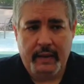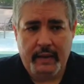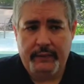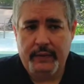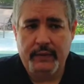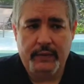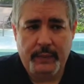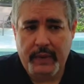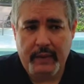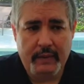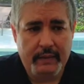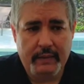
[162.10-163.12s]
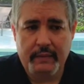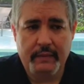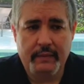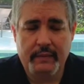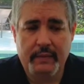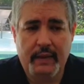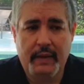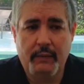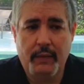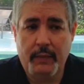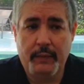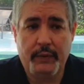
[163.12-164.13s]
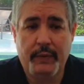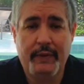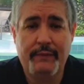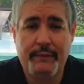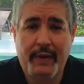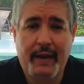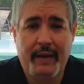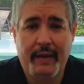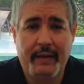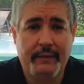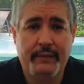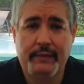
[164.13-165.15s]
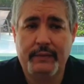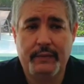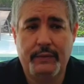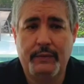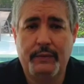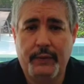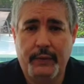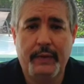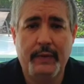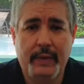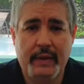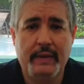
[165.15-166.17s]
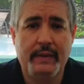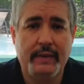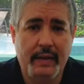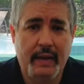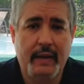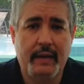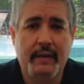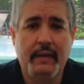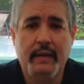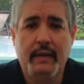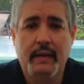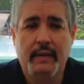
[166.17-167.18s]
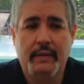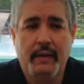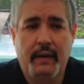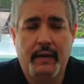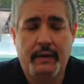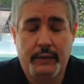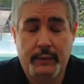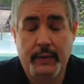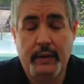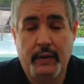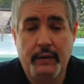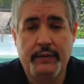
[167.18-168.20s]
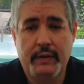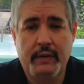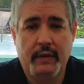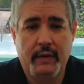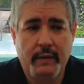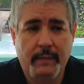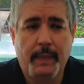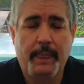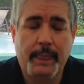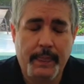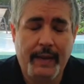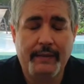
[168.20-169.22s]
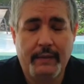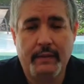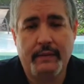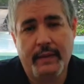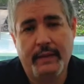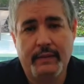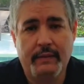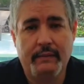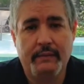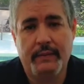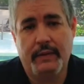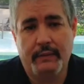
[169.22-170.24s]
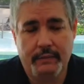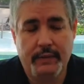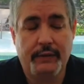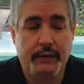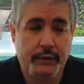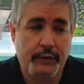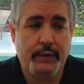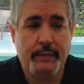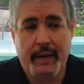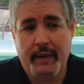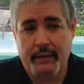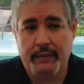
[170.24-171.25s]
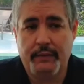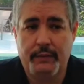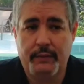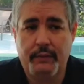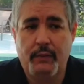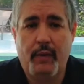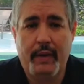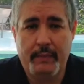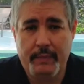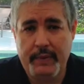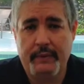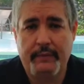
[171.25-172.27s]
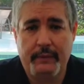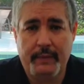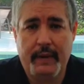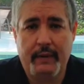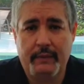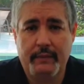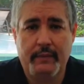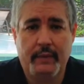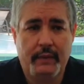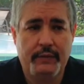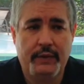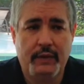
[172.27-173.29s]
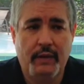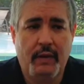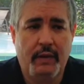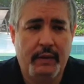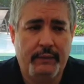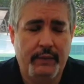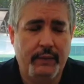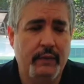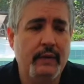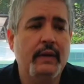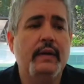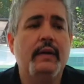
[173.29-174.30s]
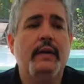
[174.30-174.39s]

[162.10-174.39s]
if you spend anywhere between 5 to 30 minutes a day doing our Qigong, that's a good amount to quite a bit of amount of Qigong. If you're